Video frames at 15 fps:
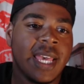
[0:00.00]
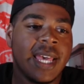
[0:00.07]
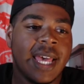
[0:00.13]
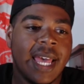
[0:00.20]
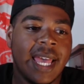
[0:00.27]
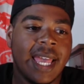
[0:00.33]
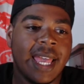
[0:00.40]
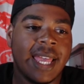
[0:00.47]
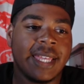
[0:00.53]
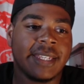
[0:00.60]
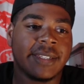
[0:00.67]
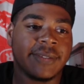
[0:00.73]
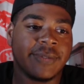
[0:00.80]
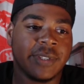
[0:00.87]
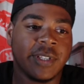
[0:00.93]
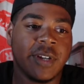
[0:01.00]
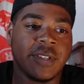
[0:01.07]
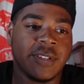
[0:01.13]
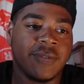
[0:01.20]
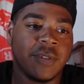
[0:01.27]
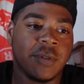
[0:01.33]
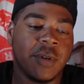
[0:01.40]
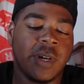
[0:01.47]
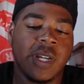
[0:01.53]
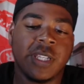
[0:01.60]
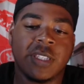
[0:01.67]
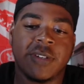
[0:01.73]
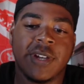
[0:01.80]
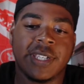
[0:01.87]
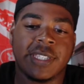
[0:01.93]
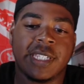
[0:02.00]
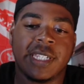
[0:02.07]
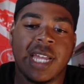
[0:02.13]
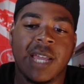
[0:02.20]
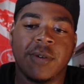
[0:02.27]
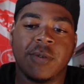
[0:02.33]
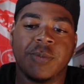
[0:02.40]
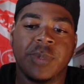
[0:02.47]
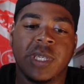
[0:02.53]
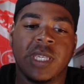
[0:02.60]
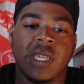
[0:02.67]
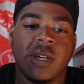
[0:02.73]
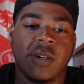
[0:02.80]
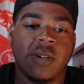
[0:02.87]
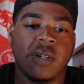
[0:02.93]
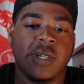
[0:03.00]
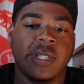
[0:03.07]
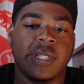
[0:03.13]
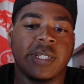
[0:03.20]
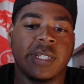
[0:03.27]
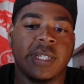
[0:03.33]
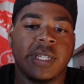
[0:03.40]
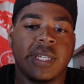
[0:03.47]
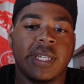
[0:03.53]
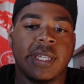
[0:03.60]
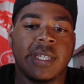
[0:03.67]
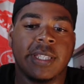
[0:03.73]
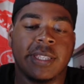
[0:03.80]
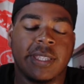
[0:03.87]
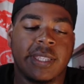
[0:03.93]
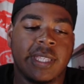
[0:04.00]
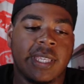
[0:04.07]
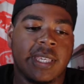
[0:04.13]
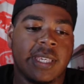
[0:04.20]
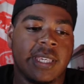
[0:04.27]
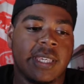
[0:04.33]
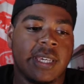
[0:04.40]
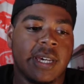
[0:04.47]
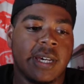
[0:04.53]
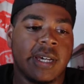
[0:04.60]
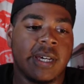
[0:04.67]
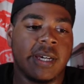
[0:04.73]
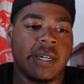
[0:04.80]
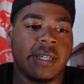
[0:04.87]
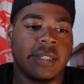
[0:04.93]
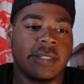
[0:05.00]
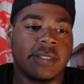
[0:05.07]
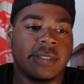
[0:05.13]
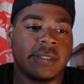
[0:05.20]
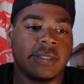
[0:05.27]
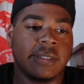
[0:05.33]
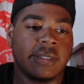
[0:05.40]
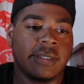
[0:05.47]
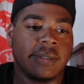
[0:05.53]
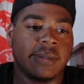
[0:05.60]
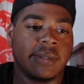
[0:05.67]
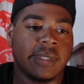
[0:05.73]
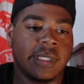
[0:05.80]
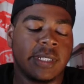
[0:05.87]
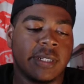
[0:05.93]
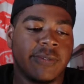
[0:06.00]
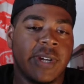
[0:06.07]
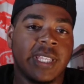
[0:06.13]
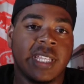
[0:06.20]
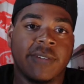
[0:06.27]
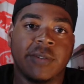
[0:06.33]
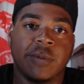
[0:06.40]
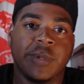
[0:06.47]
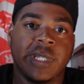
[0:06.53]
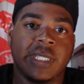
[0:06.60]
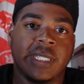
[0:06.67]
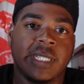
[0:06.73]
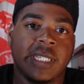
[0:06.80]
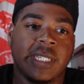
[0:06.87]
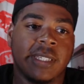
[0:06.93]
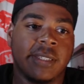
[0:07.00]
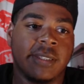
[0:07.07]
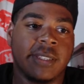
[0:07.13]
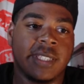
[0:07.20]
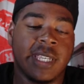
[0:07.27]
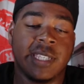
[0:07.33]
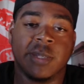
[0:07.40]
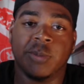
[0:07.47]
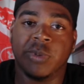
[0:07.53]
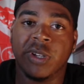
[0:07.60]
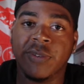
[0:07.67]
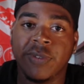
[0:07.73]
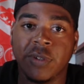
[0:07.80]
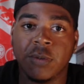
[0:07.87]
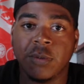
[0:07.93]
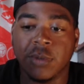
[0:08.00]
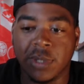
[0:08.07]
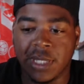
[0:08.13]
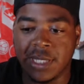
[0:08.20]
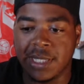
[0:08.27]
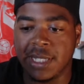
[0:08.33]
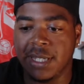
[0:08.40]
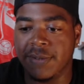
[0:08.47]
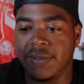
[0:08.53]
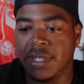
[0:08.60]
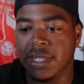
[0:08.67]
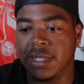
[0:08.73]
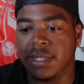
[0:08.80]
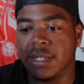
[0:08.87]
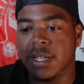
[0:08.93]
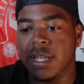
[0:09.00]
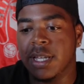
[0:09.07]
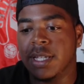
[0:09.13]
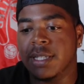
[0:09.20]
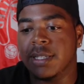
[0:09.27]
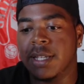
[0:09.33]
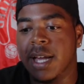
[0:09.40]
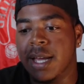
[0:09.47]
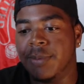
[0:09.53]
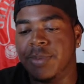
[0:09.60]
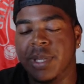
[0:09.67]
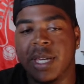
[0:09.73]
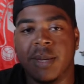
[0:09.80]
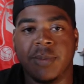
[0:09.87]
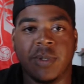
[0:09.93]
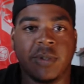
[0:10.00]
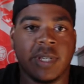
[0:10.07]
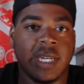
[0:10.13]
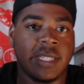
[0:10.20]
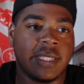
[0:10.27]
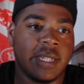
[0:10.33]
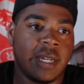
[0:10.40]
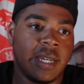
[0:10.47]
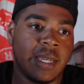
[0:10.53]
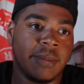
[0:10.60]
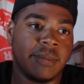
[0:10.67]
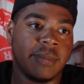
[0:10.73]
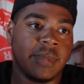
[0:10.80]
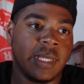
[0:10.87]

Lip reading: And for those of you who are interested, I will be on the Red Devil Weekly season preview this evening, 9 p.m. UK time,